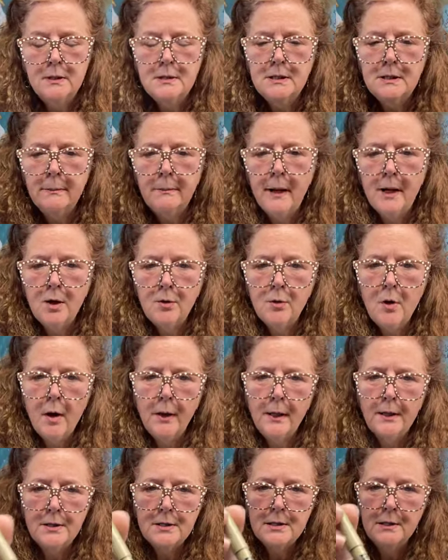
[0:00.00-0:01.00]
This is a
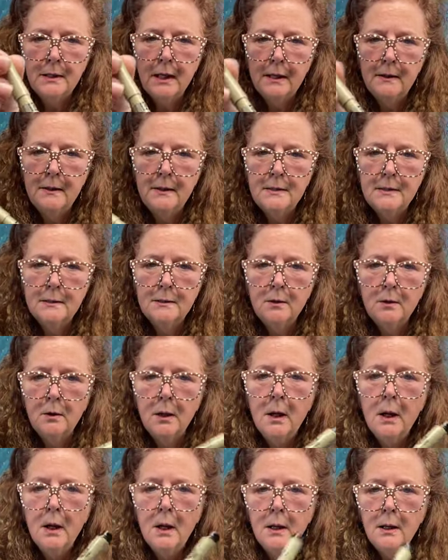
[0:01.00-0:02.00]
micron. I just like these little